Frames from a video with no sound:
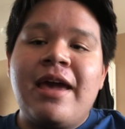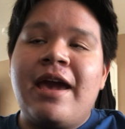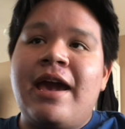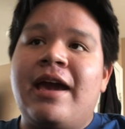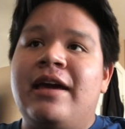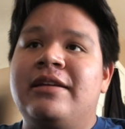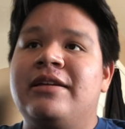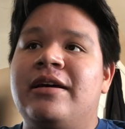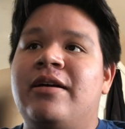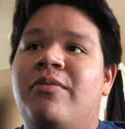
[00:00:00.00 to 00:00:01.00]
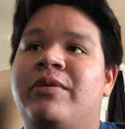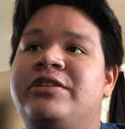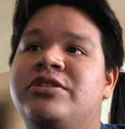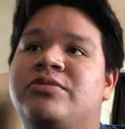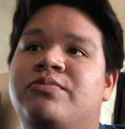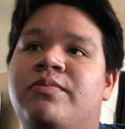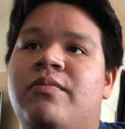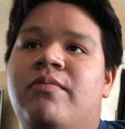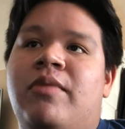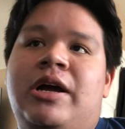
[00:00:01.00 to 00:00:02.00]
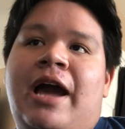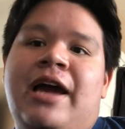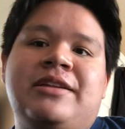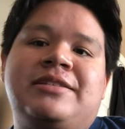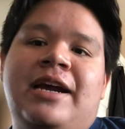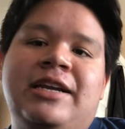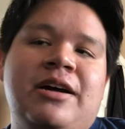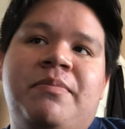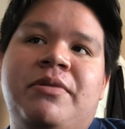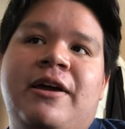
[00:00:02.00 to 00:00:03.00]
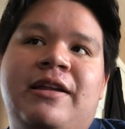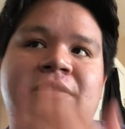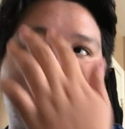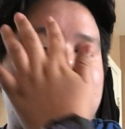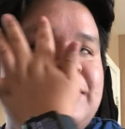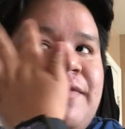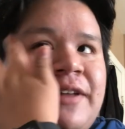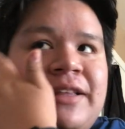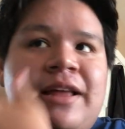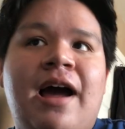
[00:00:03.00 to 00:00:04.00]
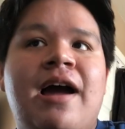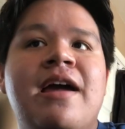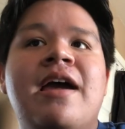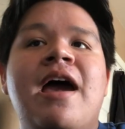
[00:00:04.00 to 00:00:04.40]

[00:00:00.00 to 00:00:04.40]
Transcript: and we just had to sign up and stuff like that.